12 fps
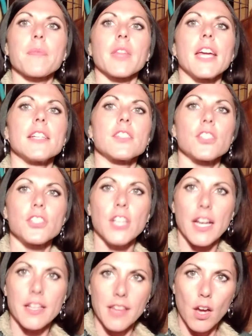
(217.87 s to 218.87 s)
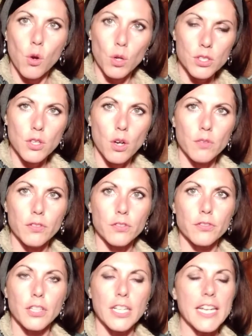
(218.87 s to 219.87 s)
and to check that horse over
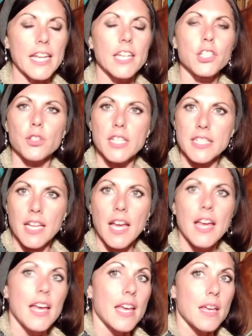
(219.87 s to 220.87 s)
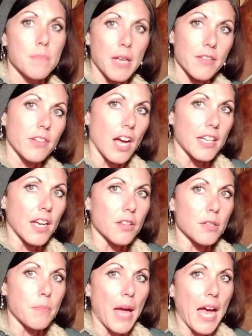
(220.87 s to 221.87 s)
for any injuries it may have gotten out in
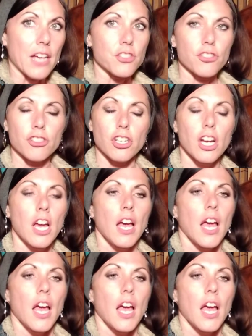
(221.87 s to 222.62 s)
the pasture.